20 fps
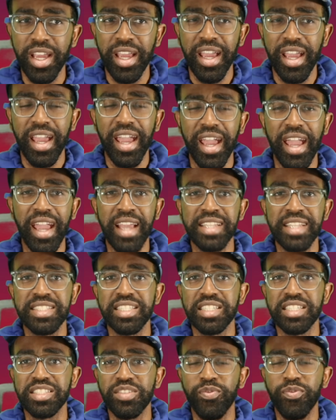and
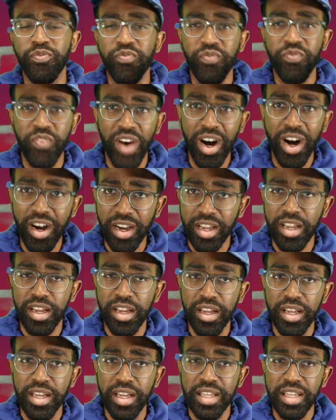just funk
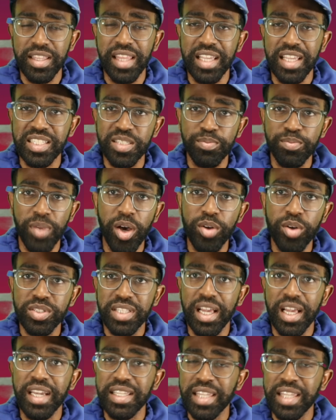that smells
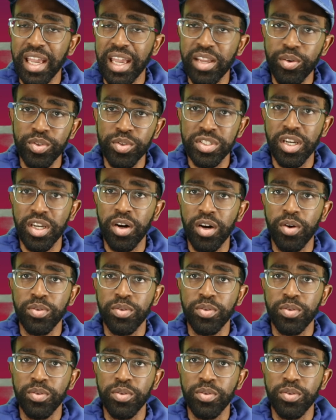like Daniel Jones.